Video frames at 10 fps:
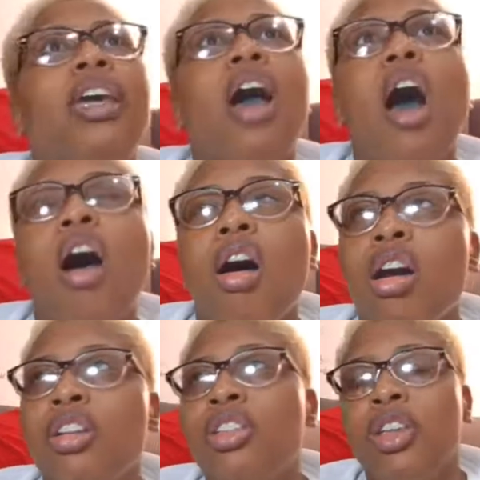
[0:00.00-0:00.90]
with their
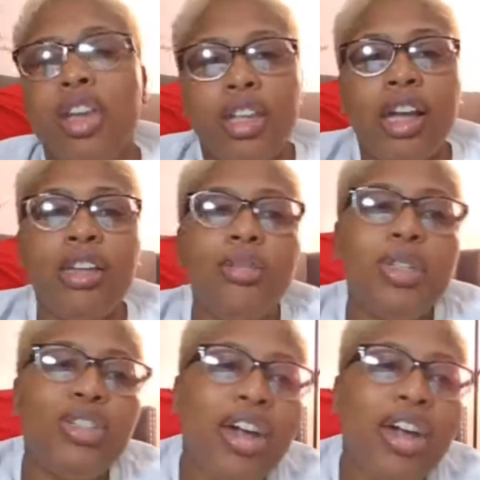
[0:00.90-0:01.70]
cars. Like you be